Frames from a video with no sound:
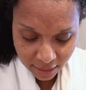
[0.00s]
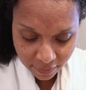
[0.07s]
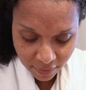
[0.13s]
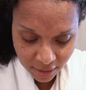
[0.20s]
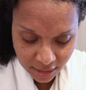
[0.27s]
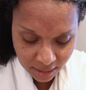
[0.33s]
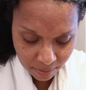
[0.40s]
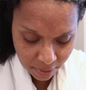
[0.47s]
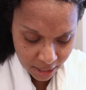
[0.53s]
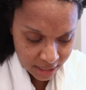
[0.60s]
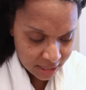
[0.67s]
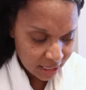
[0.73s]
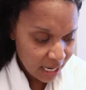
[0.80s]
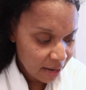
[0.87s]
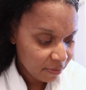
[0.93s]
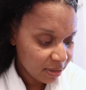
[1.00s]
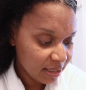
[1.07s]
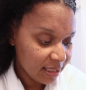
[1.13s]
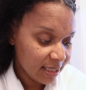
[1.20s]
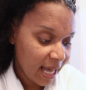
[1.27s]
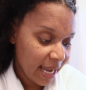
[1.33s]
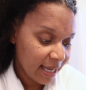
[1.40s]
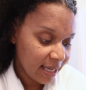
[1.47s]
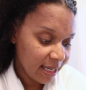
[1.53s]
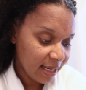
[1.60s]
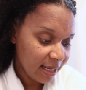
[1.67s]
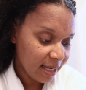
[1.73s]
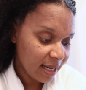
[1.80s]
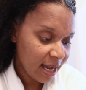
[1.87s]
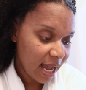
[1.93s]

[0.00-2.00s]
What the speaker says: first impression, I really like it.